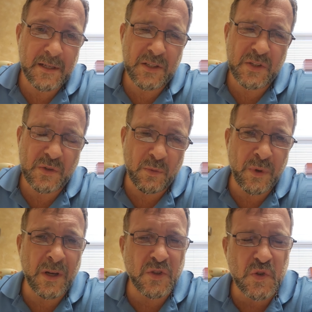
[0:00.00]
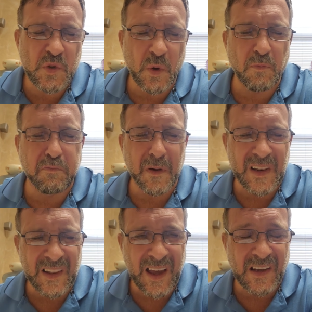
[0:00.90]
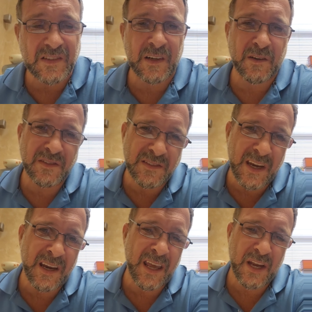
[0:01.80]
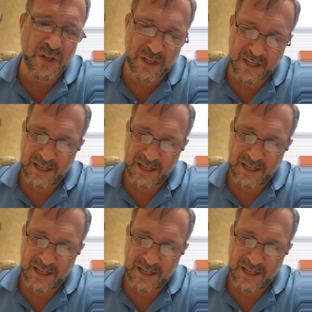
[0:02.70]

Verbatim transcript: So we are so blessed in our day and age